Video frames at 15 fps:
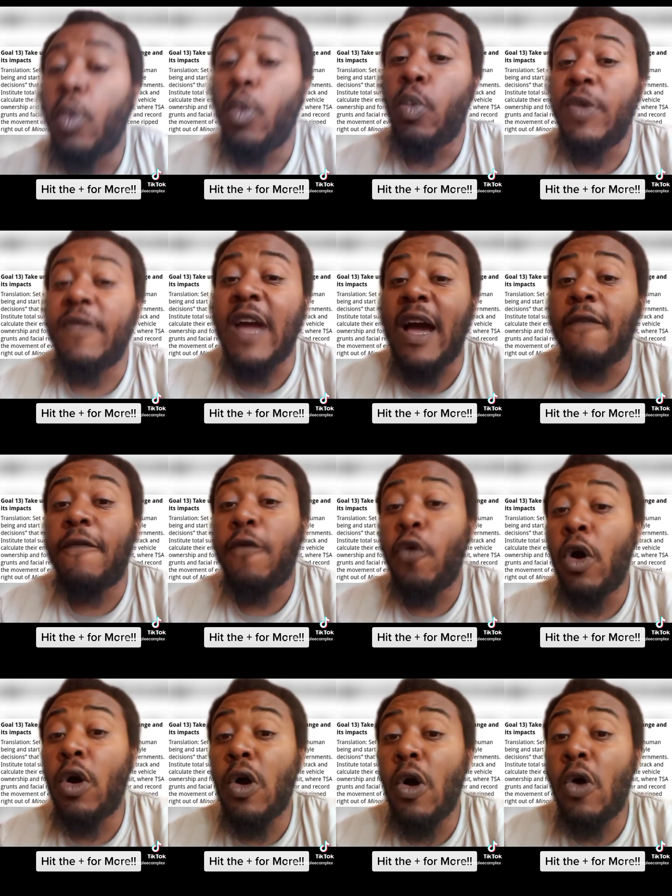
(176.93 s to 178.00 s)
We've got
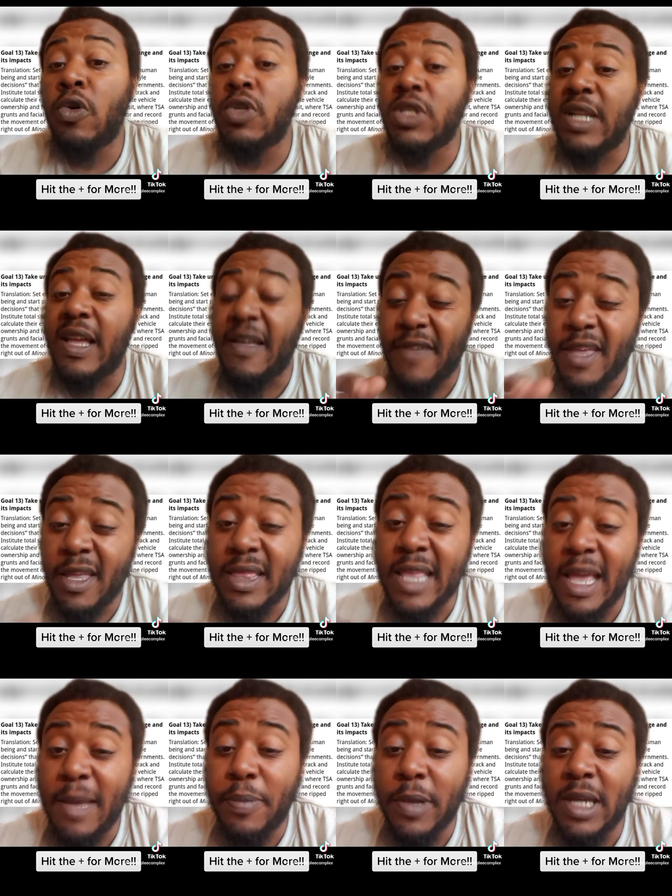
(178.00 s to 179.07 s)
four goals left.
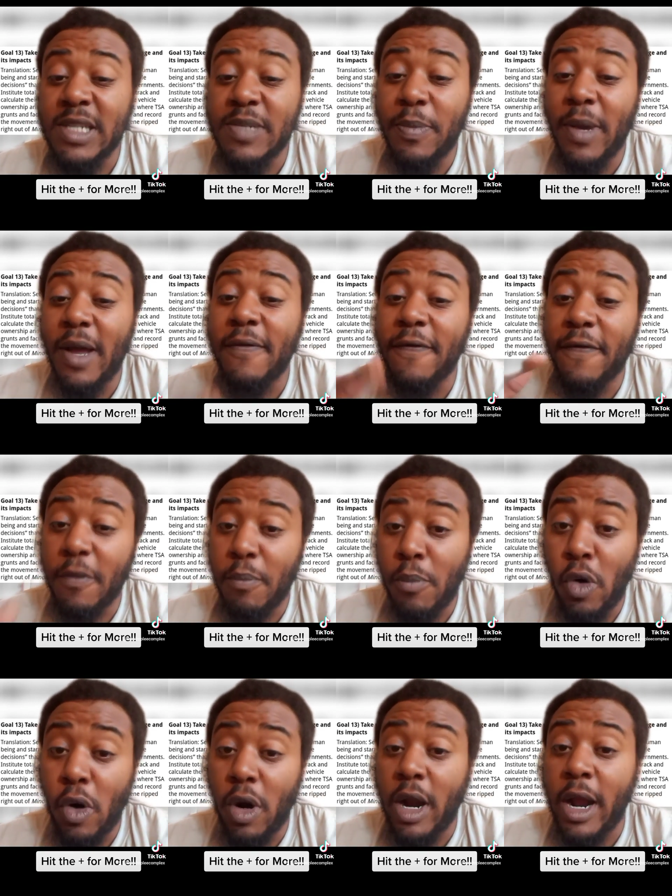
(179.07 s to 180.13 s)
Hit that plus button for
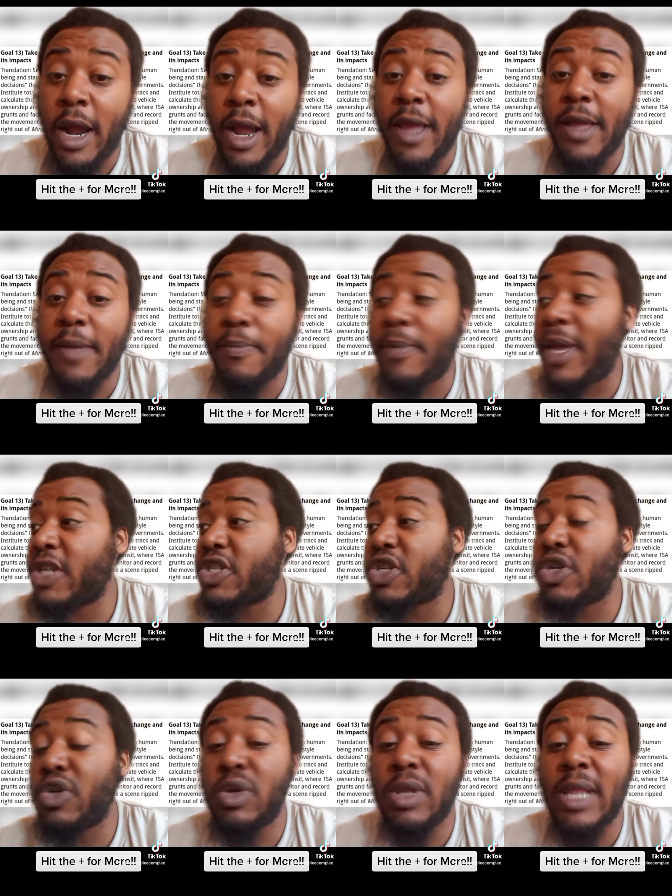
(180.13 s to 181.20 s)
more, alright? And make
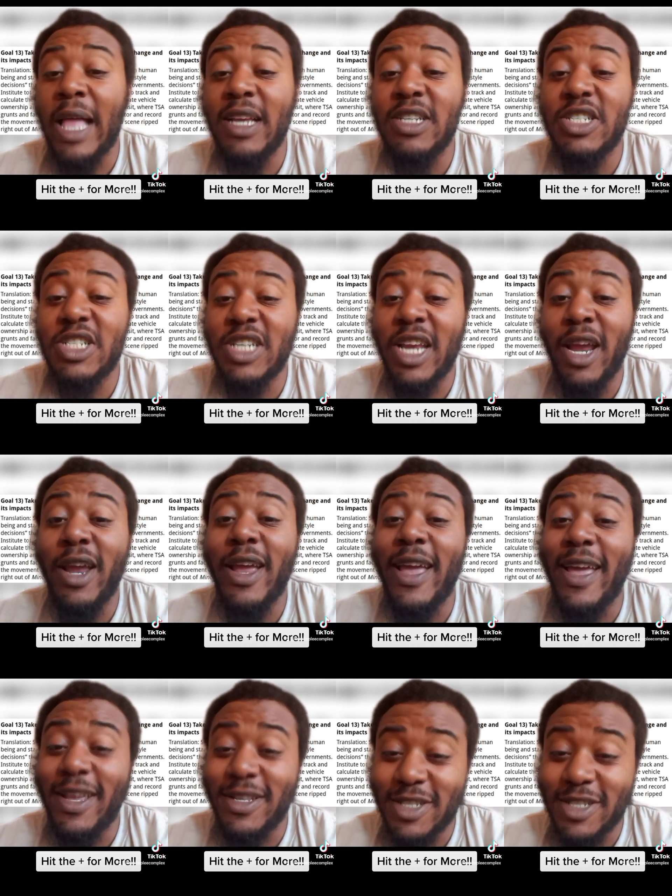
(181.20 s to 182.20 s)
sure you like, share, and